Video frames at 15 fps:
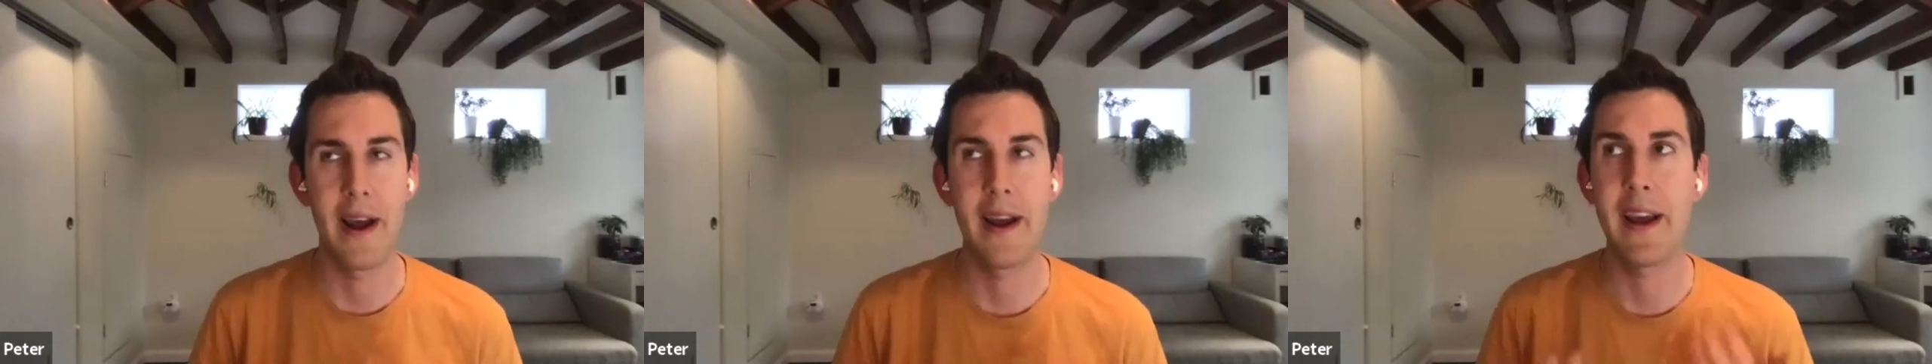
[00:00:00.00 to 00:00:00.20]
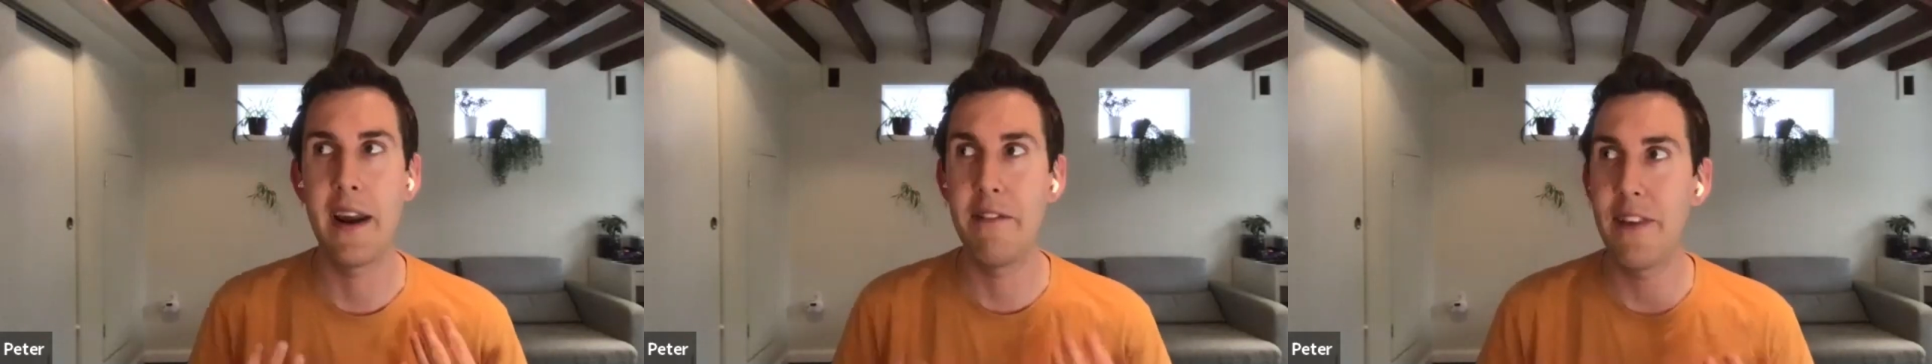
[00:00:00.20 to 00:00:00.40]

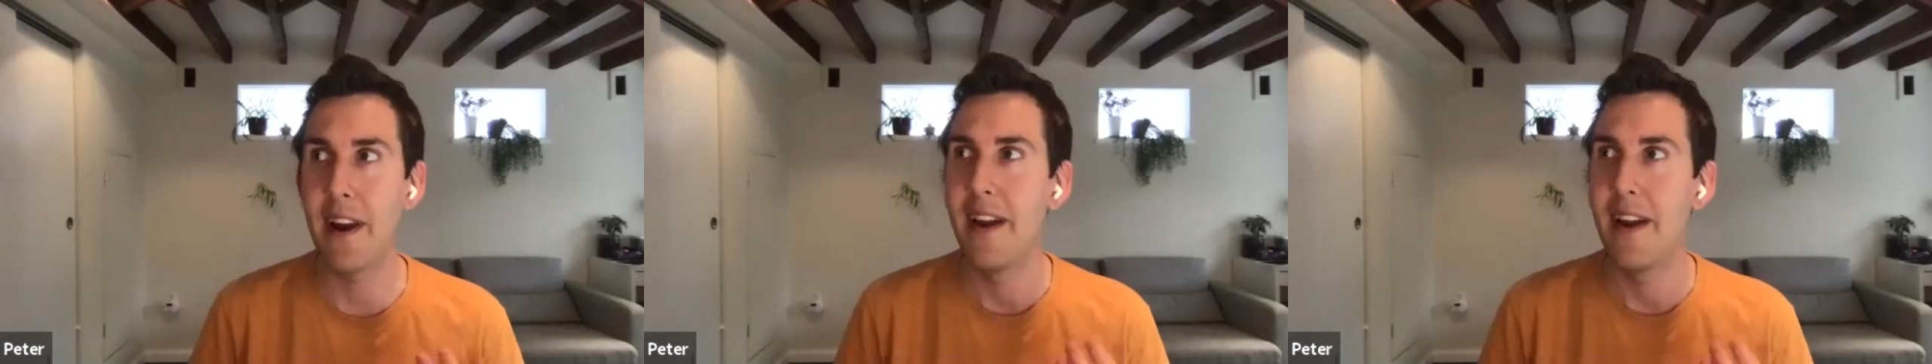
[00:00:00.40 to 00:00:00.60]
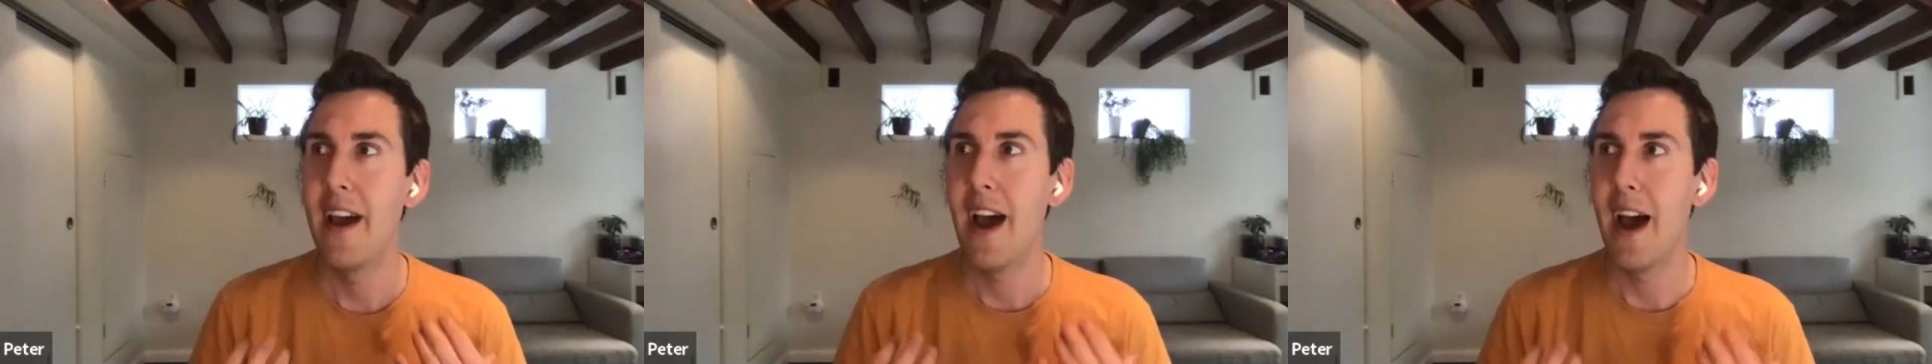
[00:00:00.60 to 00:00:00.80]
I kind of feel
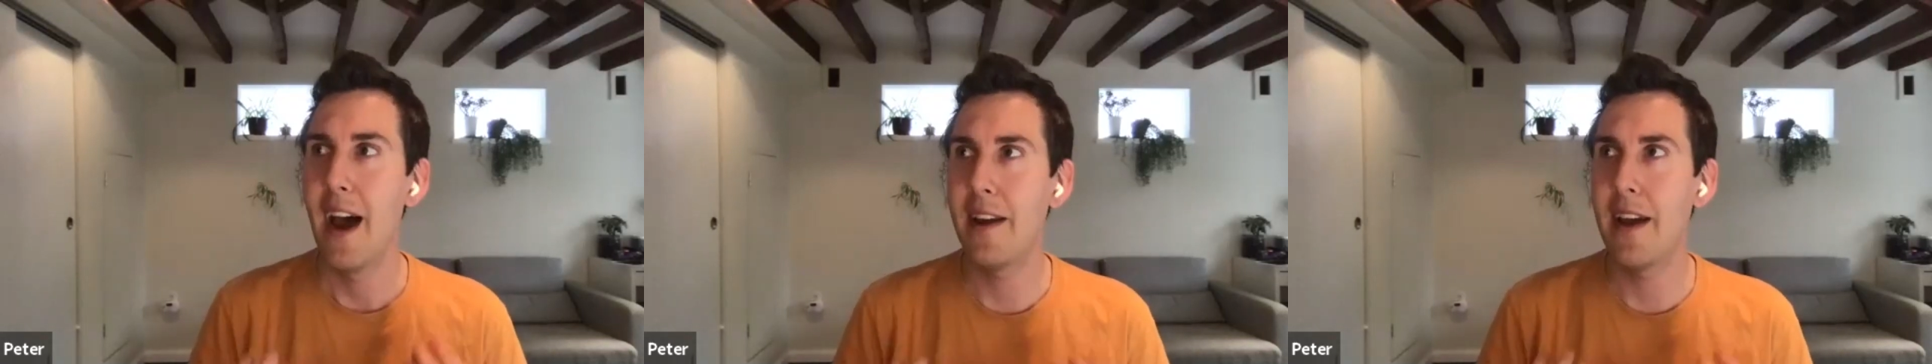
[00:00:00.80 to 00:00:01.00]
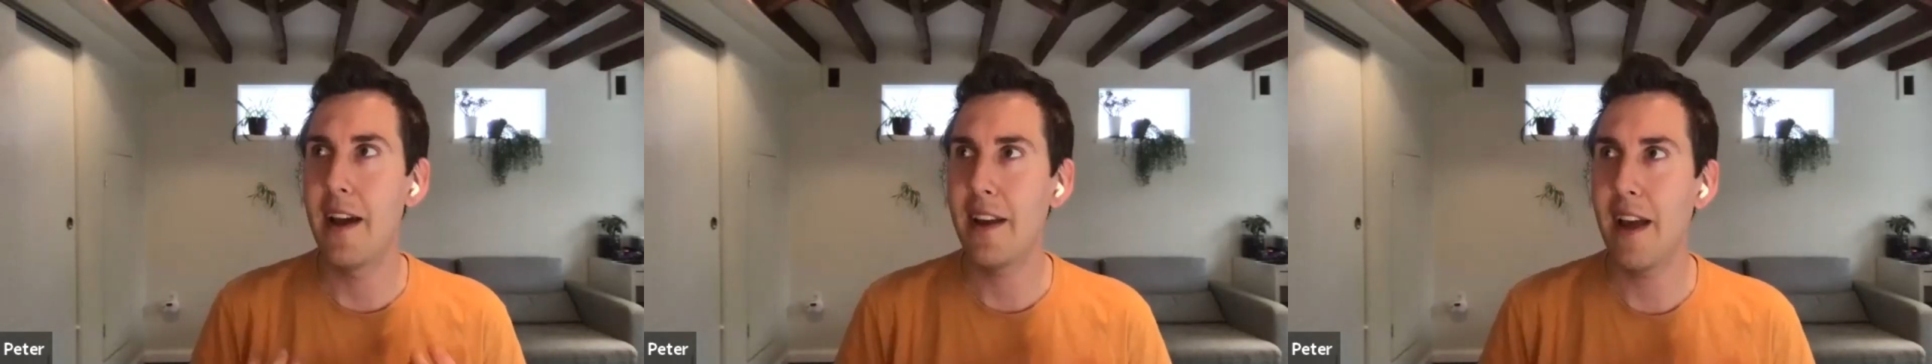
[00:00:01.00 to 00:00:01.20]
like, I,
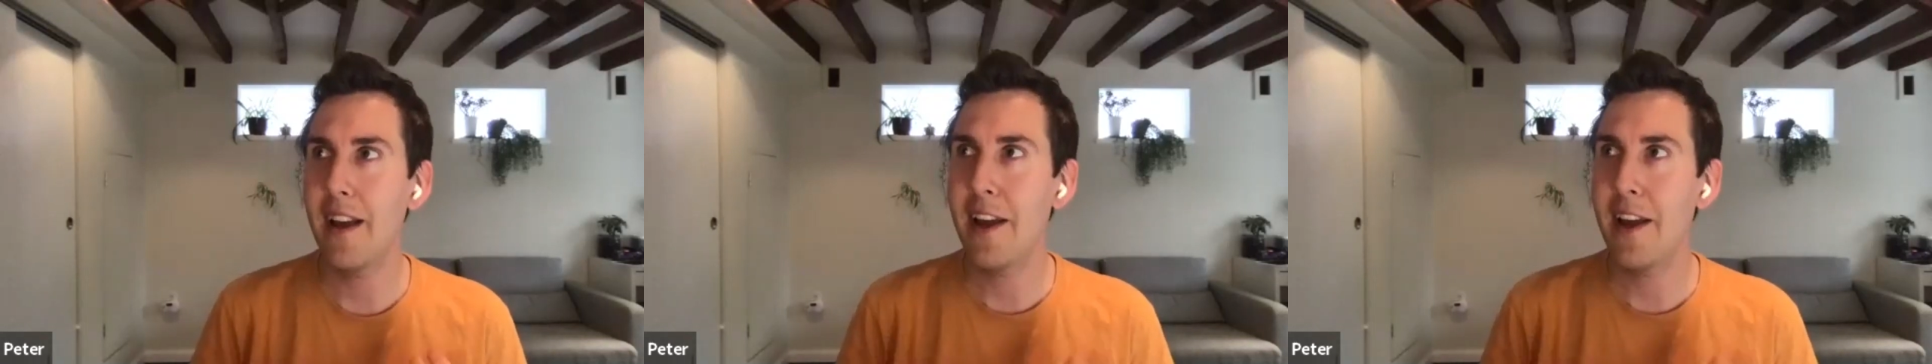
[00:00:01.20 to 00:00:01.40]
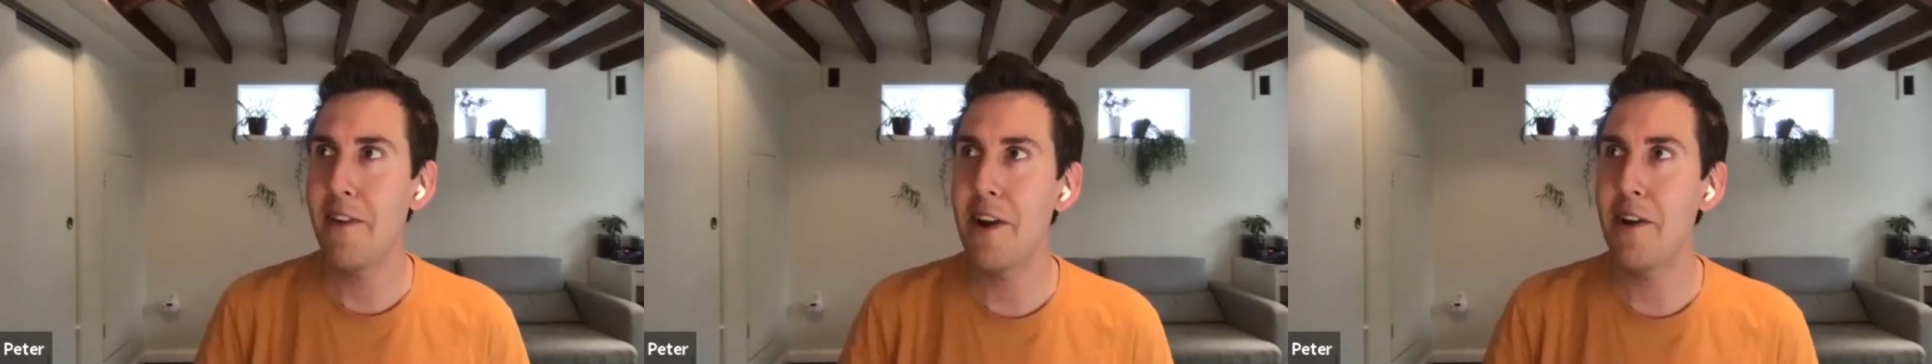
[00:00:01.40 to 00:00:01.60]
I
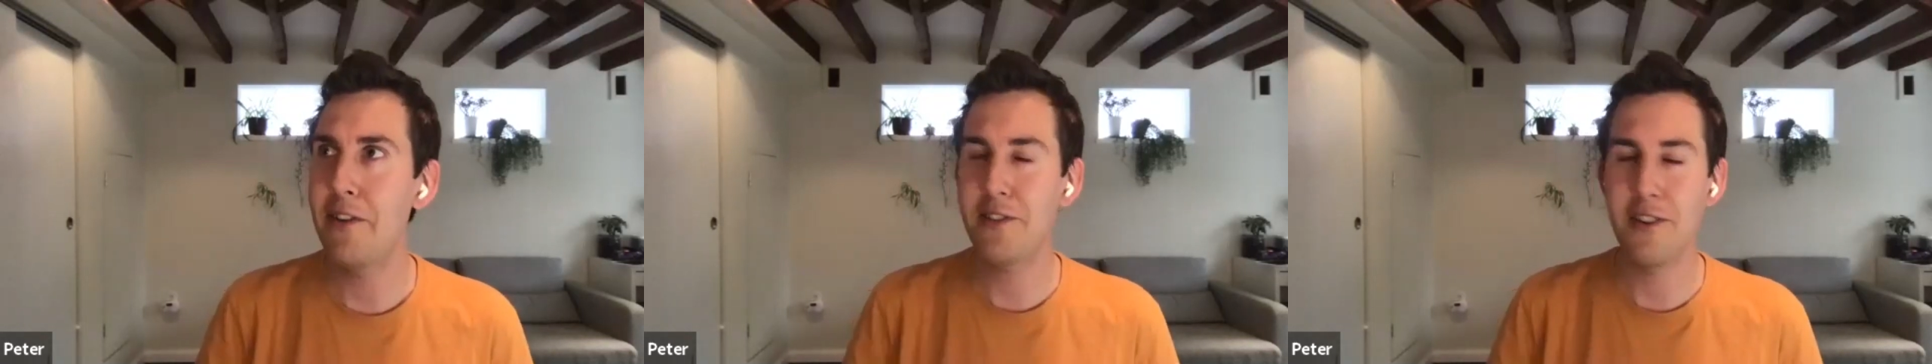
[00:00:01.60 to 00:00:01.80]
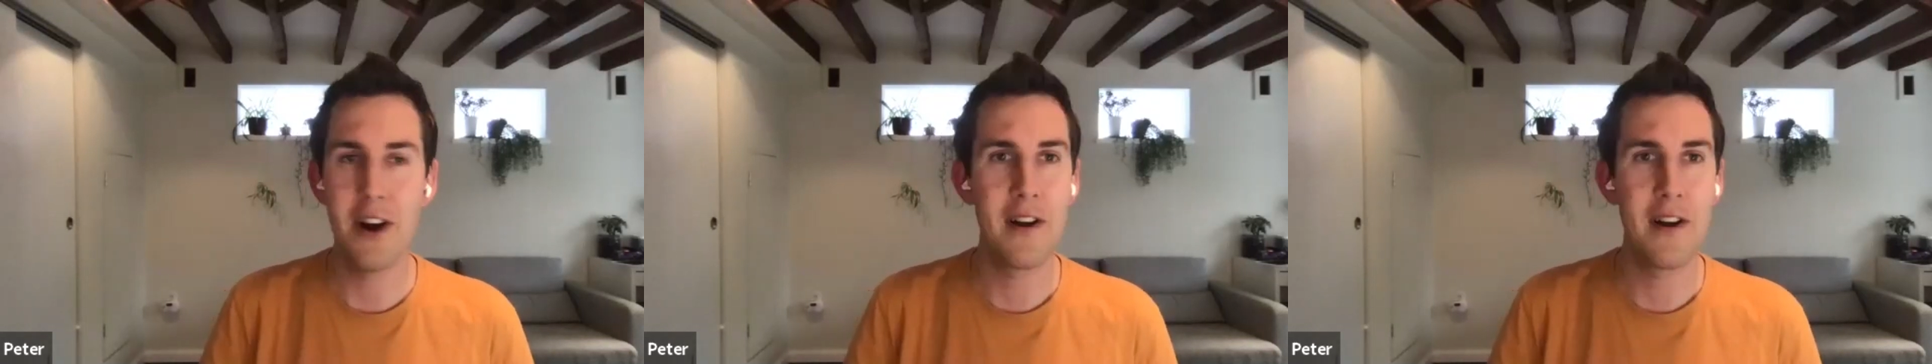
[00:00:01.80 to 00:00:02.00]
kind of very
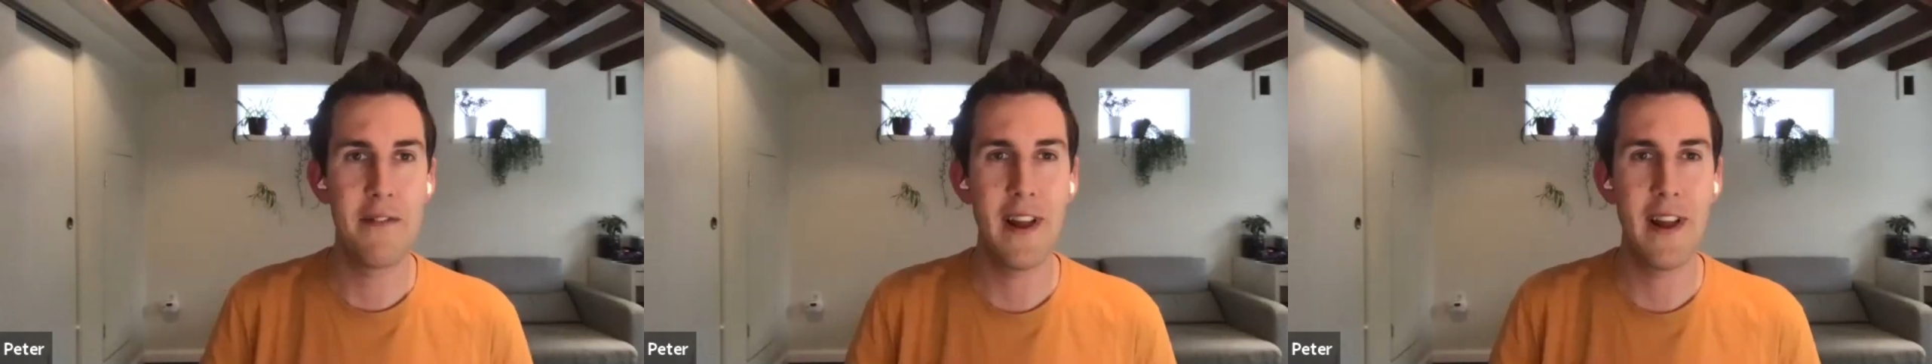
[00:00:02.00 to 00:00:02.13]
strongly